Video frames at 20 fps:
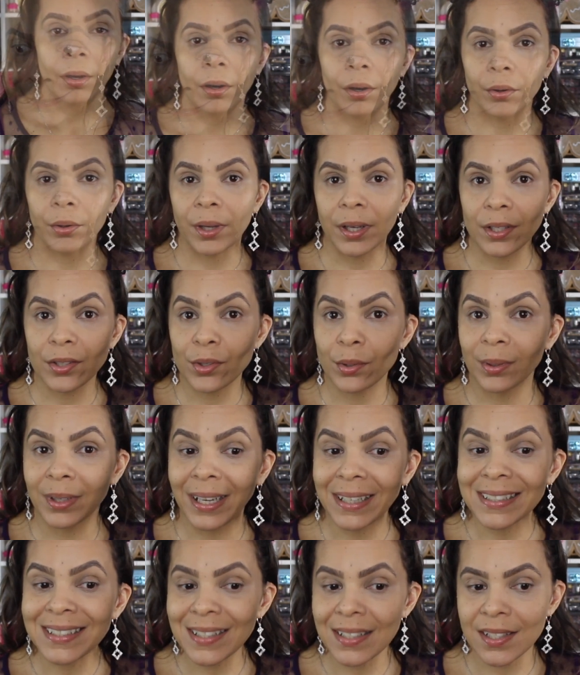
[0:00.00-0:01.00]
Okay, so
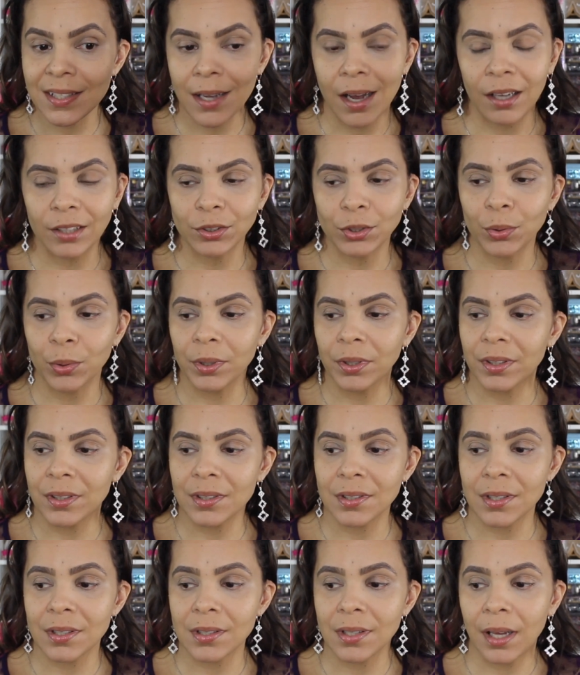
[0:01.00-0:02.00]
next is contour.
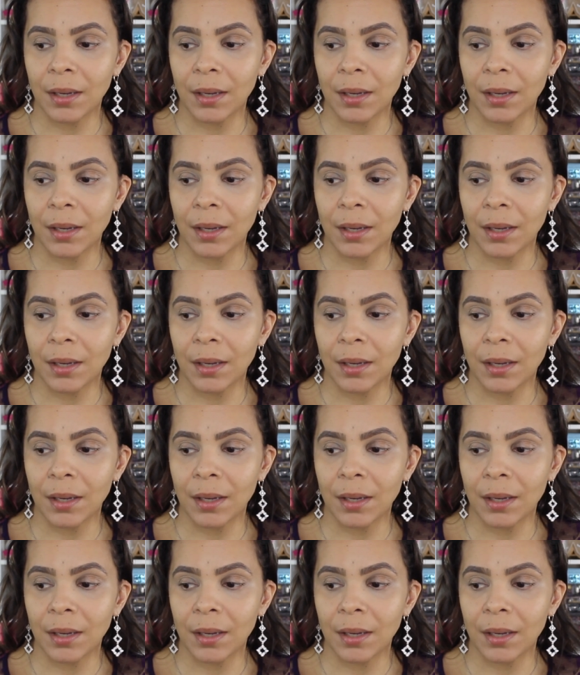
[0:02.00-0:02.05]
This is